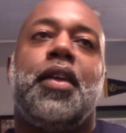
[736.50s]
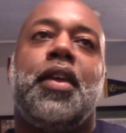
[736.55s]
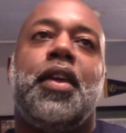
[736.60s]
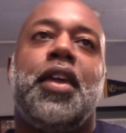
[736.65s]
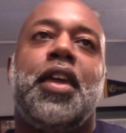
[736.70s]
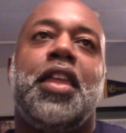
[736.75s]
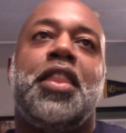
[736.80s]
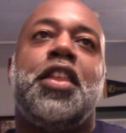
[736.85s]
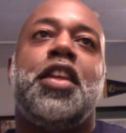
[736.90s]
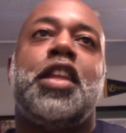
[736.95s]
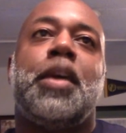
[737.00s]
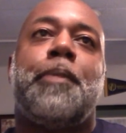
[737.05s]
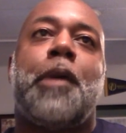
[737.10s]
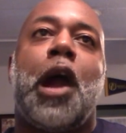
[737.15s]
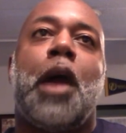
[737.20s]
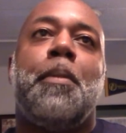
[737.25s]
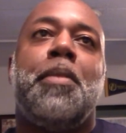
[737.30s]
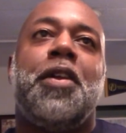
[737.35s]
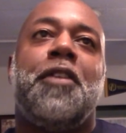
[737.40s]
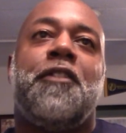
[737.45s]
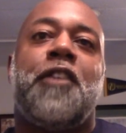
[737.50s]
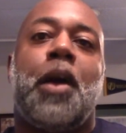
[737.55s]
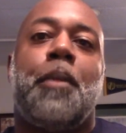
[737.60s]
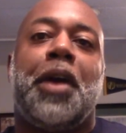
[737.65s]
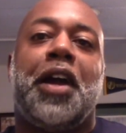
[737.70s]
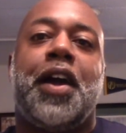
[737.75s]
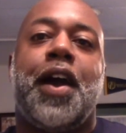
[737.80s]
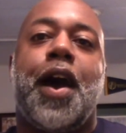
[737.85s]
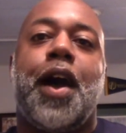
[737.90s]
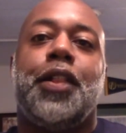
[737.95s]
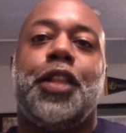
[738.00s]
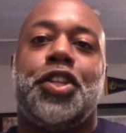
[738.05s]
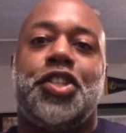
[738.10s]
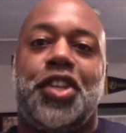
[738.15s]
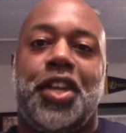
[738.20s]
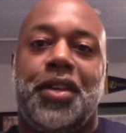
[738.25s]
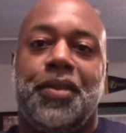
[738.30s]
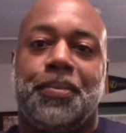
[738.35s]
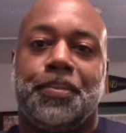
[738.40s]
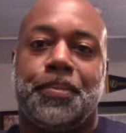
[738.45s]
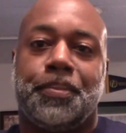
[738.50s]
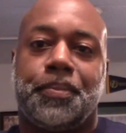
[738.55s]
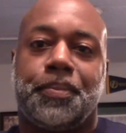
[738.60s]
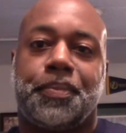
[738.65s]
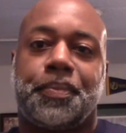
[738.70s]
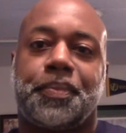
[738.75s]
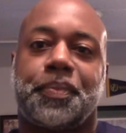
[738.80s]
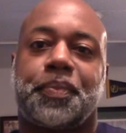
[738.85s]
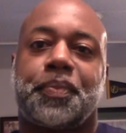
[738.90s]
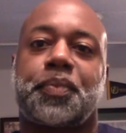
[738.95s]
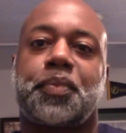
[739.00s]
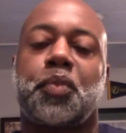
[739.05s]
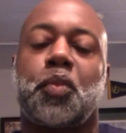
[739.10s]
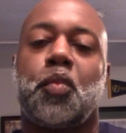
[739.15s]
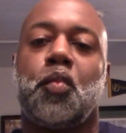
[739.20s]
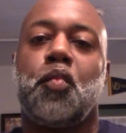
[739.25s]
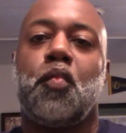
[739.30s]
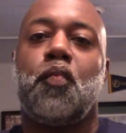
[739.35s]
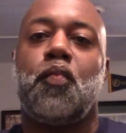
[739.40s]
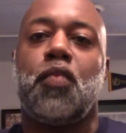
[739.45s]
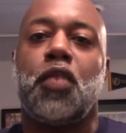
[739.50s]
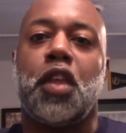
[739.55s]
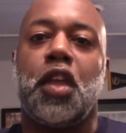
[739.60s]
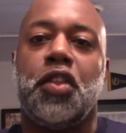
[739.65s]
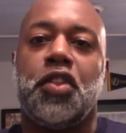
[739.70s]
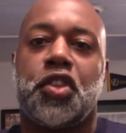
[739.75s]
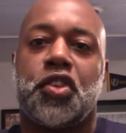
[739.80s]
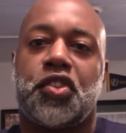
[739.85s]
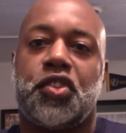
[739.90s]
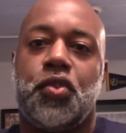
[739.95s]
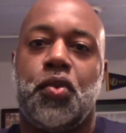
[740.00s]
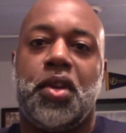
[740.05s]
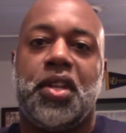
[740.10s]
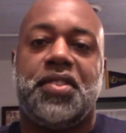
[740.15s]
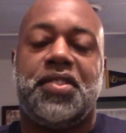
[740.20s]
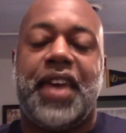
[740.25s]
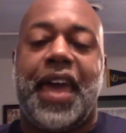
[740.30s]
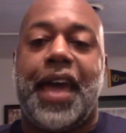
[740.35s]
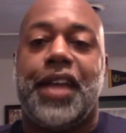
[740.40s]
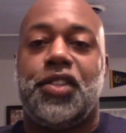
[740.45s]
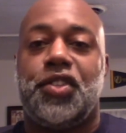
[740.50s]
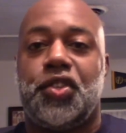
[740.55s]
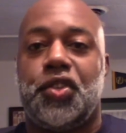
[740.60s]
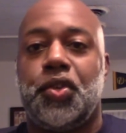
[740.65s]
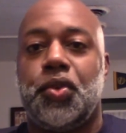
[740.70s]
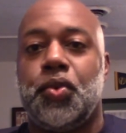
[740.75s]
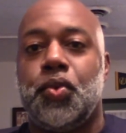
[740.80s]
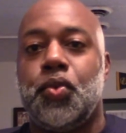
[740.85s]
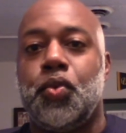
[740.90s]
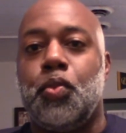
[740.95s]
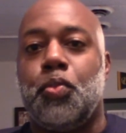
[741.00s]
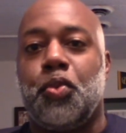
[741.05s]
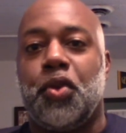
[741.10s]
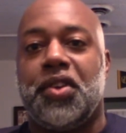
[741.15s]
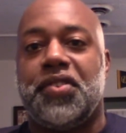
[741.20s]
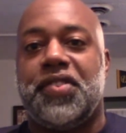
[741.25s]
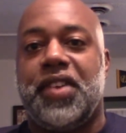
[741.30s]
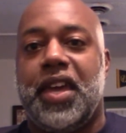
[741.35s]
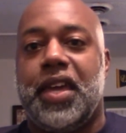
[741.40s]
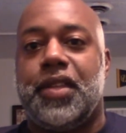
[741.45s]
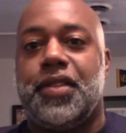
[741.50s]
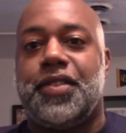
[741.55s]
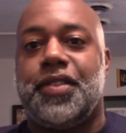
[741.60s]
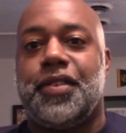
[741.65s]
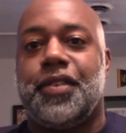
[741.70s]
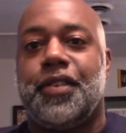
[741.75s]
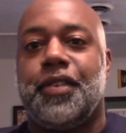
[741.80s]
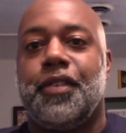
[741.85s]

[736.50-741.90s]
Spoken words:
In the Department of Pharmacology, the students had to present